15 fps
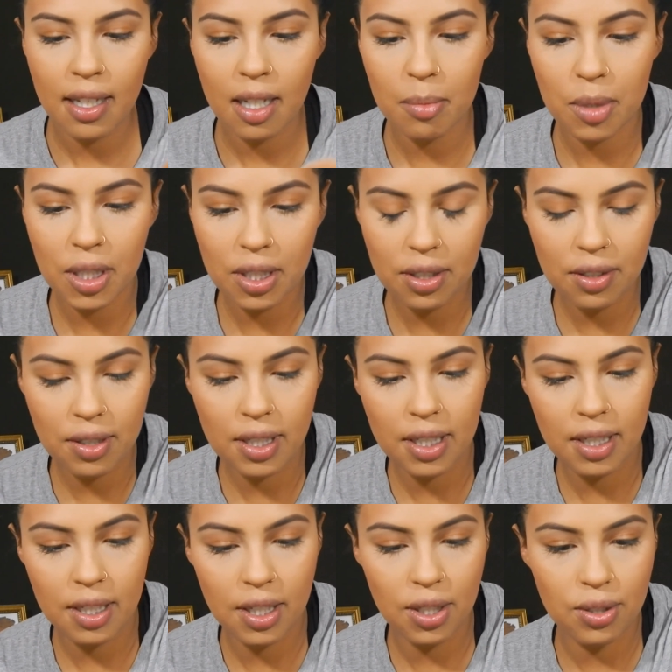I'm gonna go ahead
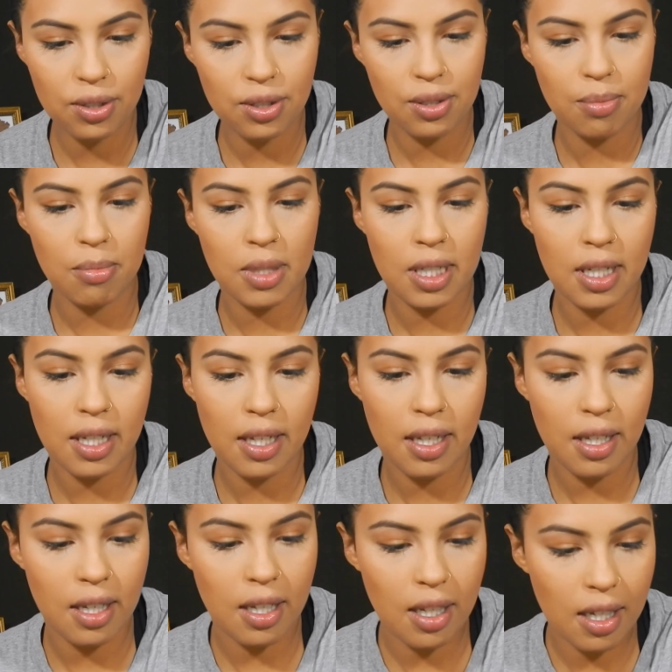and use
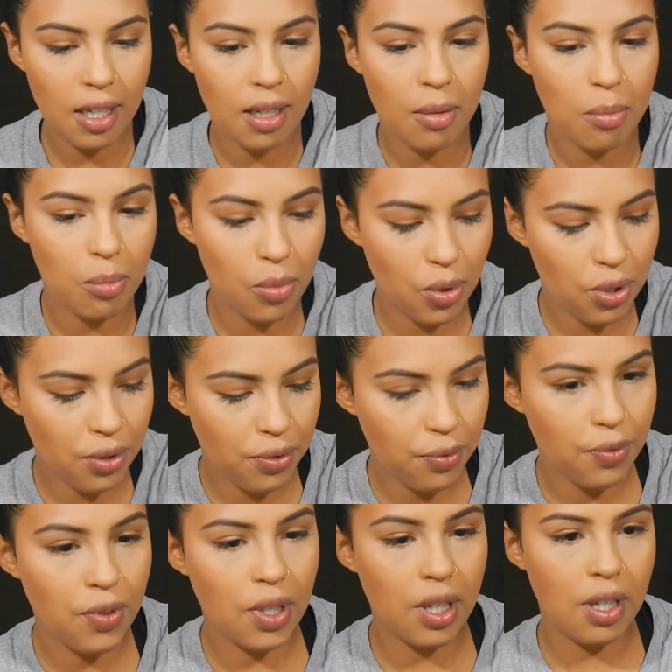my
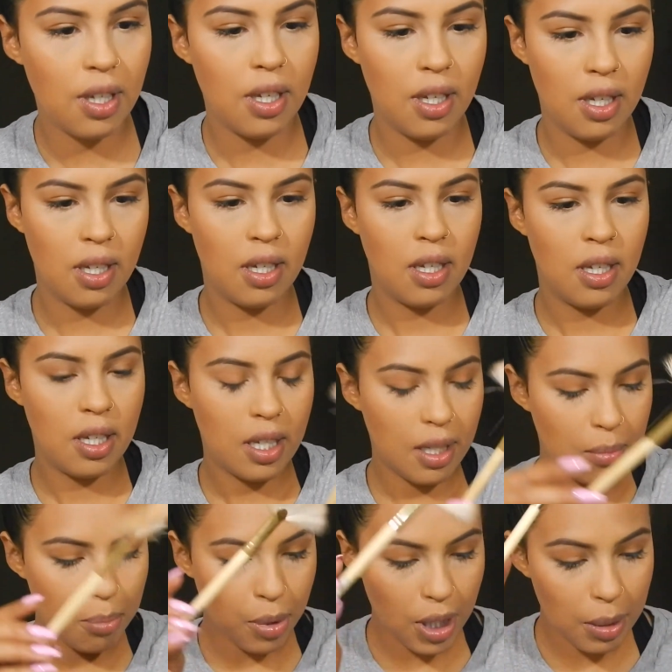Morphe
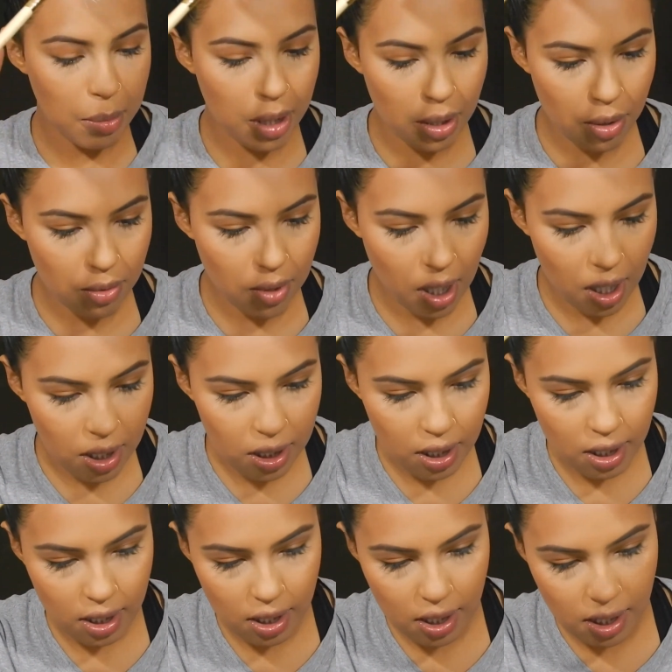Brightman Rock